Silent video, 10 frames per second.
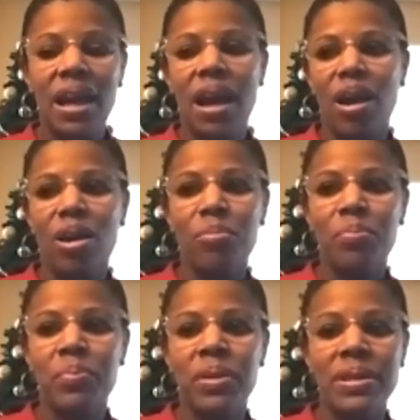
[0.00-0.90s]
Because
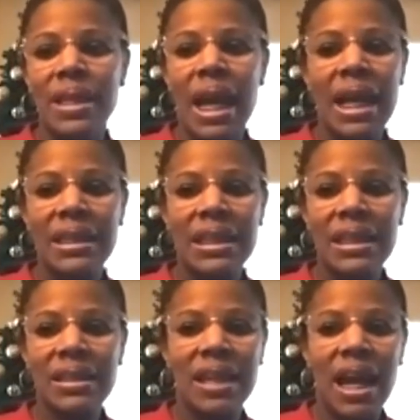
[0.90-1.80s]
um, the idea
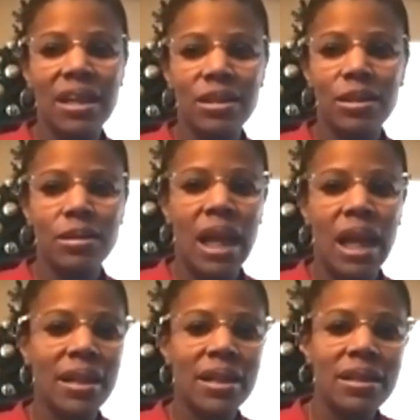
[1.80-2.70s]
is not to
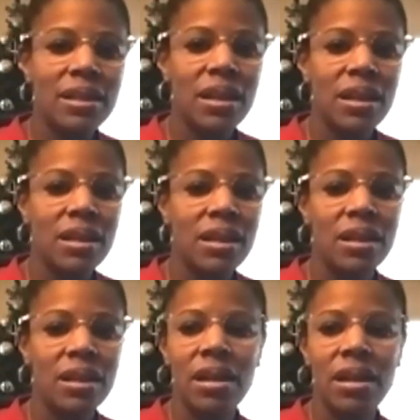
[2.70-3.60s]
lock it in a in
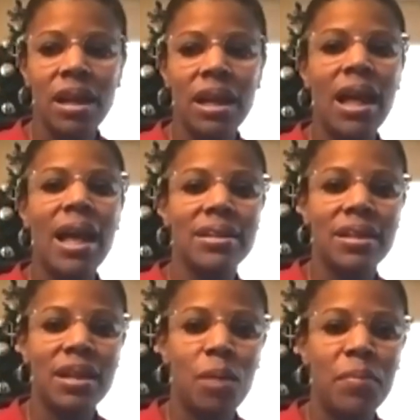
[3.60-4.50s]
a in a closet.
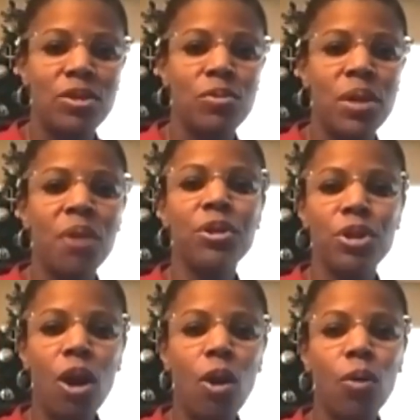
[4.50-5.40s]
I mean, you never
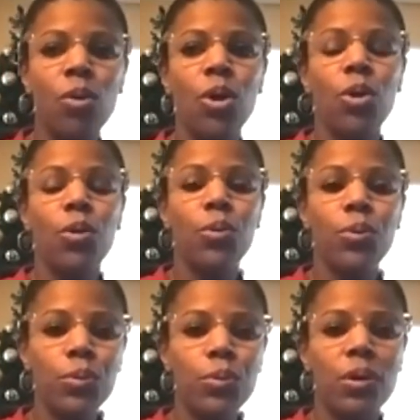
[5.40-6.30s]
know
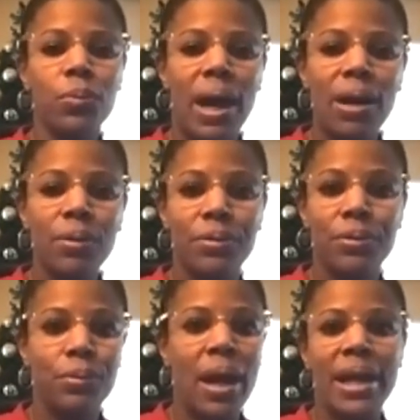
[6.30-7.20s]
who around
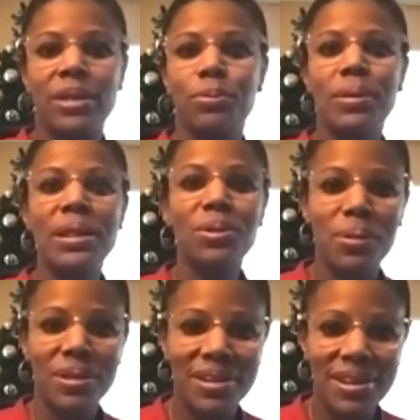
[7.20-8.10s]
you has
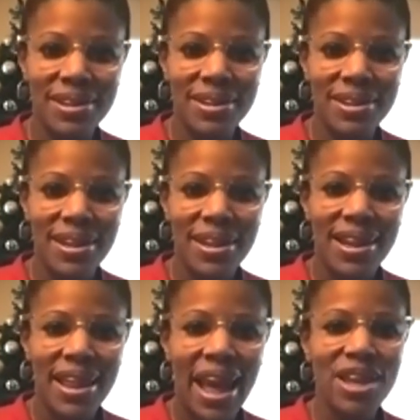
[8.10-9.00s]
resources
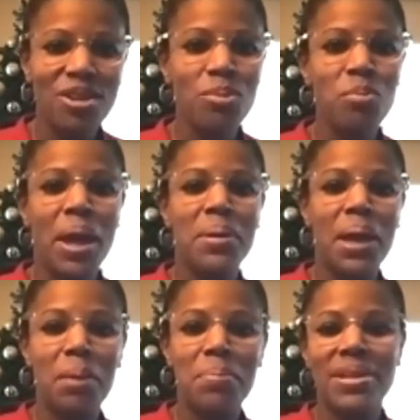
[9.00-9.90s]
that you may be
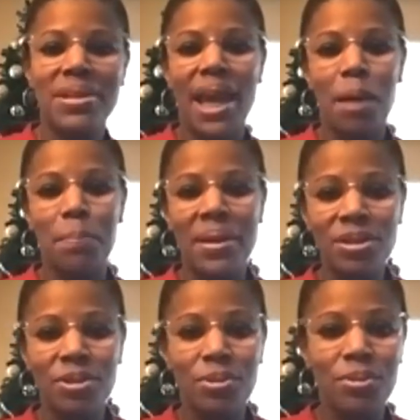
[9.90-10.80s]
able to tap
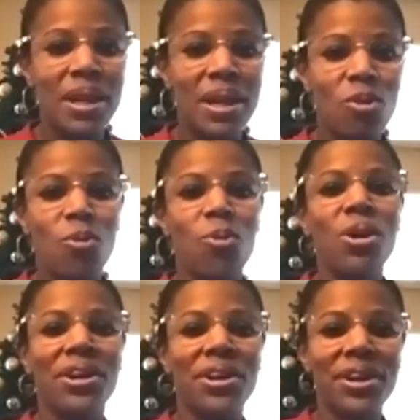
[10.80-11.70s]
into in
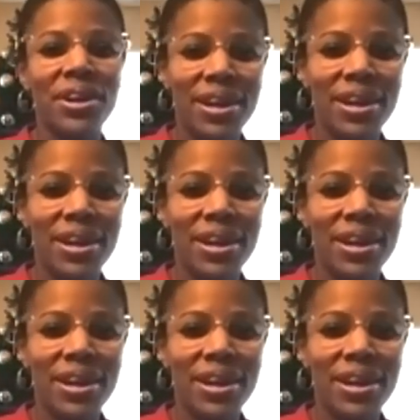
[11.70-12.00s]
order